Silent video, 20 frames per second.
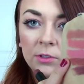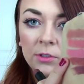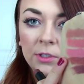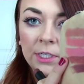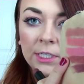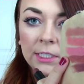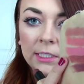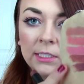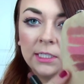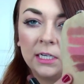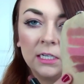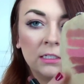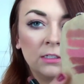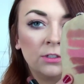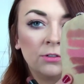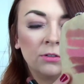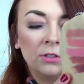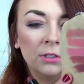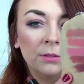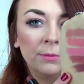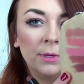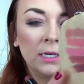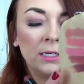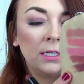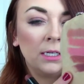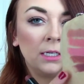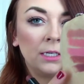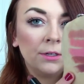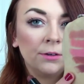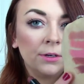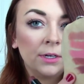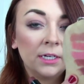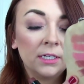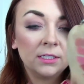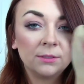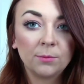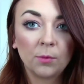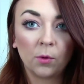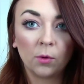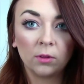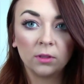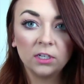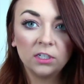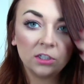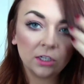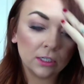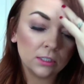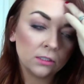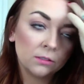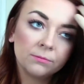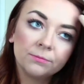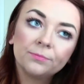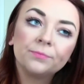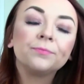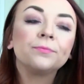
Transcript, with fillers: So here's Sandstorm and here is Mocha-licious.